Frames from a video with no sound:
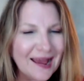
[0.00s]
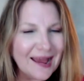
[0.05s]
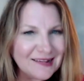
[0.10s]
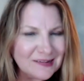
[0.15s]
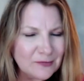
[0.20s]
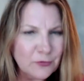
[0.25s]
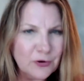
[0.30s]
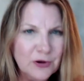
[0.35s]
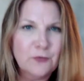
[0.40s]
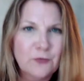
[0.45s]

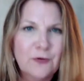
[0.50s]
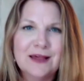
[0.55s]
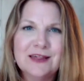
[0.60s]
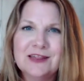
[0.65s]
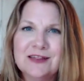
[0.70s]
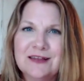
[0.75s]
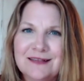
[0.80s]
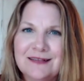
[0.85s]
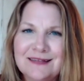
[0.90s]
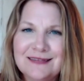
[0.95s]
Ask more
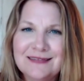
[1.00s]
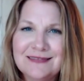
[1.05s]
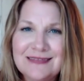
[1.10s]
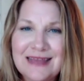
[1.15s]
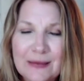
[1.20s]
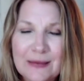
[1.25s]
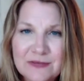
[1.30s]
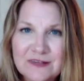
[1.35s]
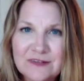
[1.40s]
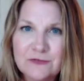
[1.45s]
questions,
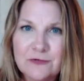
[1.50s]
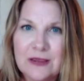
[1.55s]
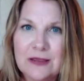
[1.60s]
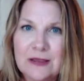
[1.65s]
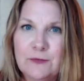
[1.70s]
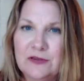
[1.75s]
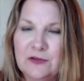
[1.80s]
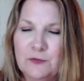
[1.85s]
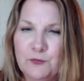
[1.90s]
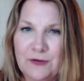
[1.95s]

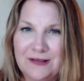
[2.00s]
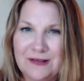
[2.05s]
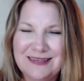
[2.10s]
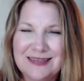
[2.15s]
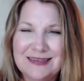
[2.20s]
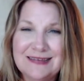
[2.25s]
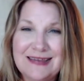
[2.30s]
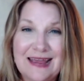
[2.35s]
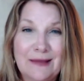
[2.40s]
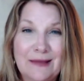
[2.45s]
demonstrate what you bring
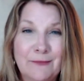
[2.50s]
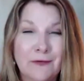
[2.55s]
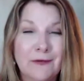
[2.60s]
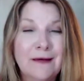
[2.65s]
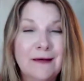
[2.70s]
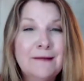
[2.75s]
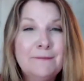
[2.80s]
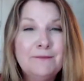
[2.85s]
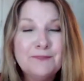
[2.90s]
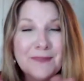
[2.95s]
to the
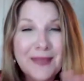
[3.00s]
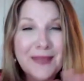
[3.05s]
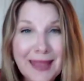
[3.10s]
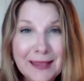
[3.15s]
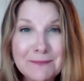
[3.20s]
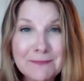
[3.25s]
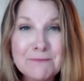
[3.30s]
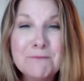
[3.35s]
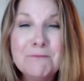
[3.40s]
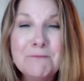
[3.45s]
table,
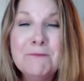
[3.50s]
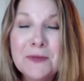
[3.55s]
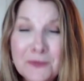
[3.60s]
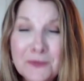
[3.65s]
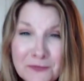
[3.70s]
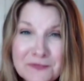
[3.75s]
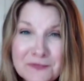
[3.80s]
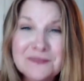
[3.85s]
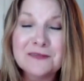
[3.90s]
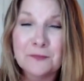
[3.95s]
and
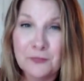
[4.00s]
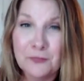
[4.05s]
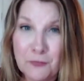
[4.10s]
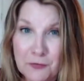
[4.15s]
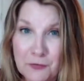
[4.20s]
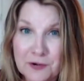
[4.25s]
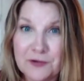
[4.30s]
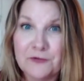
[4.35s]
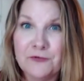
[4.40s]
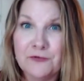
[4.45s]
build
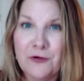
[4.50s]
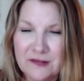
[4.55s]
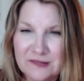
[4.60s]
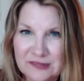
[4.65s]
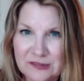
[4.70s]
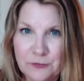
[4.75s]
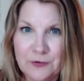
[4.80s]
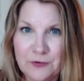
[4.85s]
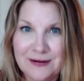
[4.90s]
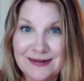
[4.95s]
support
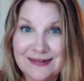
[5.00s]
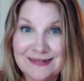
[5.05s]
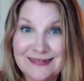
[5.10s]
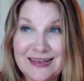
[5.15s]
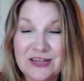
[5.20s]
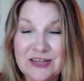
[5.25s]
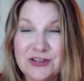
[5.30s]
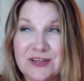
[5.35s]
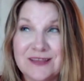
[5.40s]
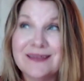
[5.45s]
across the
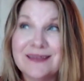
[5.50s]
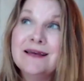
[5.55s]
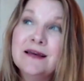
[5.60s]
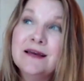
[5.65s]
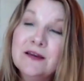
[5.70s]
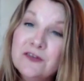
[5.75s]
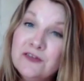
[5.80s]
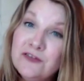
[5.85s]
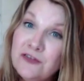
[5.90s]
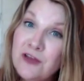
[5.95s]
organization.
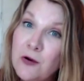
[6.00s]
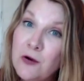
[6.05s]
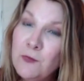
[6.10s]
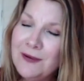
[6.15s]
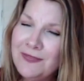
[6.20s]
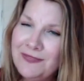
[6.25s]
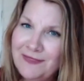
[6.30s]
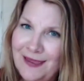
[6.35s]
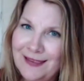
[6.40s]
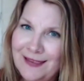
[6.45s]
Know
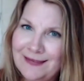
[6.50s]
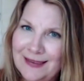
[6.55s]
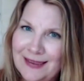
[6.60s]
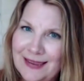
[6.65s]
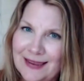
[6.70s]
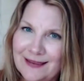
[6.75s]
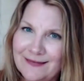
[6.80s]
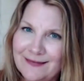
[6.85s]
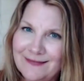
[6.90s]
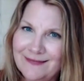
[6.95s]
what they
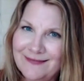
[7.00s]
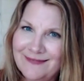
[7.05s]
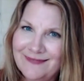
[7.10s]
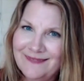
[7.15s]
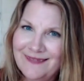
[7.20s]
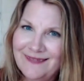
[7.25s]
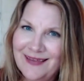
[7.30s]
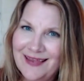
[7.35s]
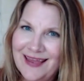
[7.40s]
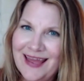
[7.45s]
need
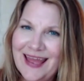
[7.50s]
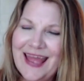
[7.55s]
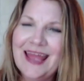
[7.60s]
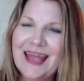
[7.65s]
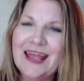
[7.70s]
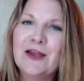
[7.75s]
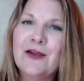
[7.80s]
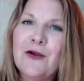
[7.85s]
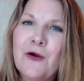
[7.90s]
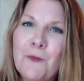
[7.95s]

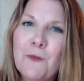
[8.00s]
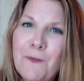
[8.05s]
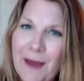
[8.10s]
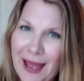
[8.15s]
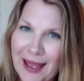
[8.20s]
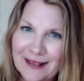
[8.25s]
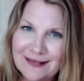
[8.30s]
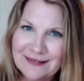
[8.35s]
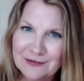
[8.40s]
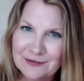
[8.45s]
and go
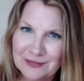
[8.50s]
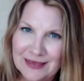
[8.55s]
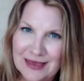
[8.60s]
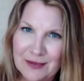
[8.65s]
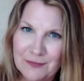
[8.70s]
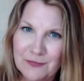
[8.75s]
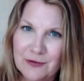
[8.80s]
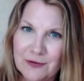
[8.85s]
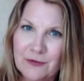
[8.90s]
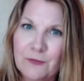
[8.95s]
back to
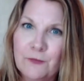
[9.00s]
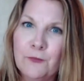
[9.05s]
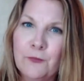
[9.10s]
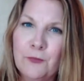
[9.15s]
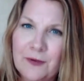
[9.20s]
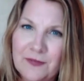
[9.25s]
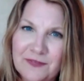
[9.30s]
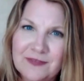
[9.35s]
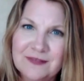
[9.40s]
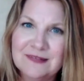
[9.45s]
them
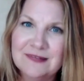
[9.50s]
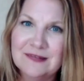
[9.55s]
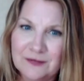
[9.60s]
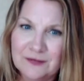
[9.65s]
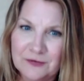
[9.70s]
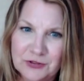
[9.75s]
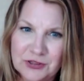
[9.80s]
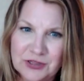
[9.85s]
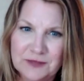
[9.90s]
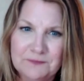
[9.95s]
with the
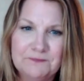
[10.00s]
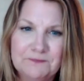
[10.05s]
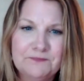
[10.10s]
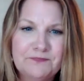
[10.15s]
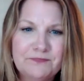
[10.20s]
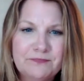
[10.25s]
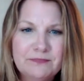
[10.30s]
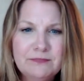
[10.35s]
solution.